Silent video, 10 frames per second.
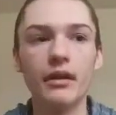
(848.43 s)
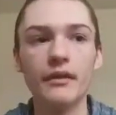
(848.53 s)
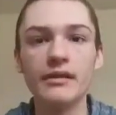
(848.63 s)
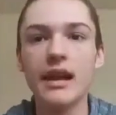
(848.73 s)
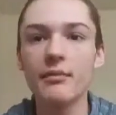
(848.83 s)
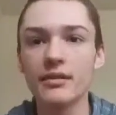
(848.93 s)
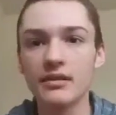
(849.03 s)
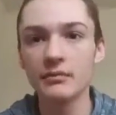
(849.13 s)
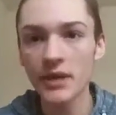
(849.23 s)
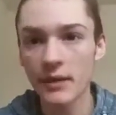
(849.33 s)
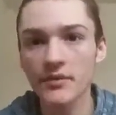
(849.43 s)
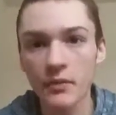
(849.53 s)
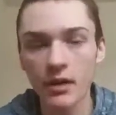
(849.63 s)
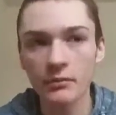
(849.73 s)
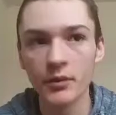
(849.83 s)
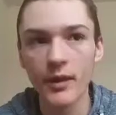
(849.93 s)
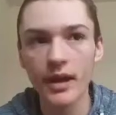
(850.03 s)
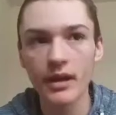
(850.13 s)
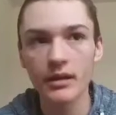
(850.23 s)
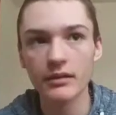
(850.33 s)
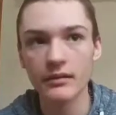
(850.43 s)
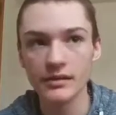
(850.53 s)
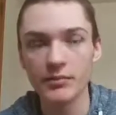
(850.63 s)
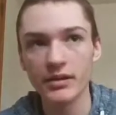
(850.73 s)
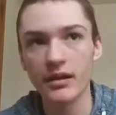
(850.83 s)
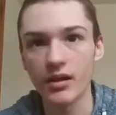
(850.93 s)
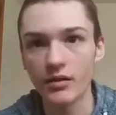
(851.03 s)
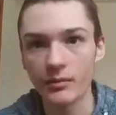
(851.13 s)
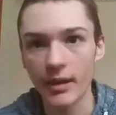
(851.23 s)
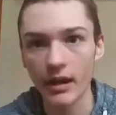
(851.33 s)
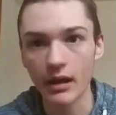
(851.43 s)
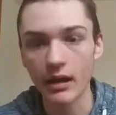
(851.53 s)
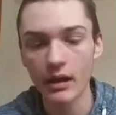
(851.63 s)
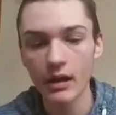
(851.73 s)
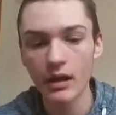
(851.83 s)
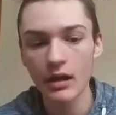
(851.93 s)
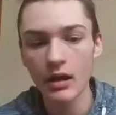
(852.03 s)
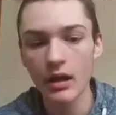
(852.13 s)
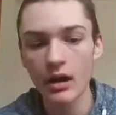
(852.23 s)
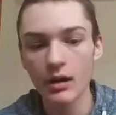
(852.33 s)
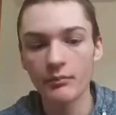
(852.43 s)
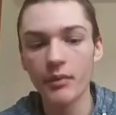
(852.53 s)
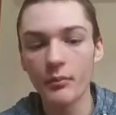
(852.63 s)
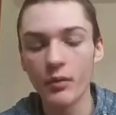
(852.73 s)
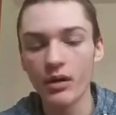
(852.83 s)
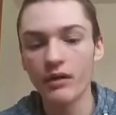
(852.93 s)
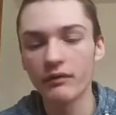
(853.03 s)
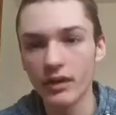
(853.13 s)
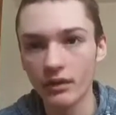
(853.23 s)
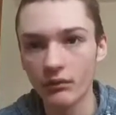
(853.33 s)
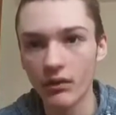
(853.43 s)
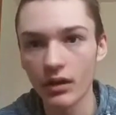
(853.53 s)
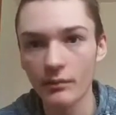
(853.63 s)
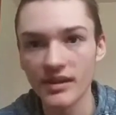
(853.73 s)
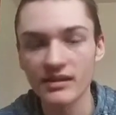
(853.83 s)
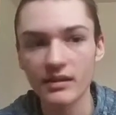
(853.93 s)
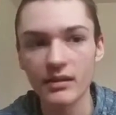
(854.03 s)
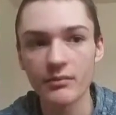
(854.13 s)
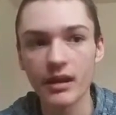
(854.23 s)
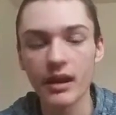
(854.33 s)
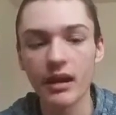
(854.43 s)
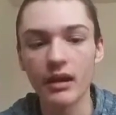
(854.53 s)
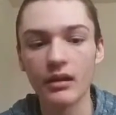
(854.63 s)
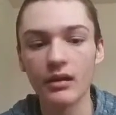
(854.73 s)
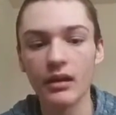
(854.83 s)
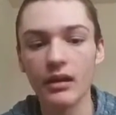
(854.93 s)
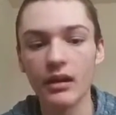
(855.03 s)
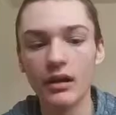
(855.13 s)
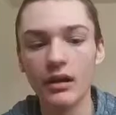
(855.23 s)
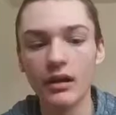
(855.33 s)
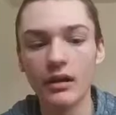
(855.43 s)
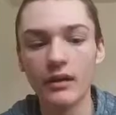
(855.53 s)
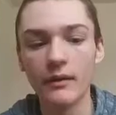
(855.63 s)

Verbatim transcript: this happens sometimes while I'm awake this particular pain um, but more often while I'm asleep and uh,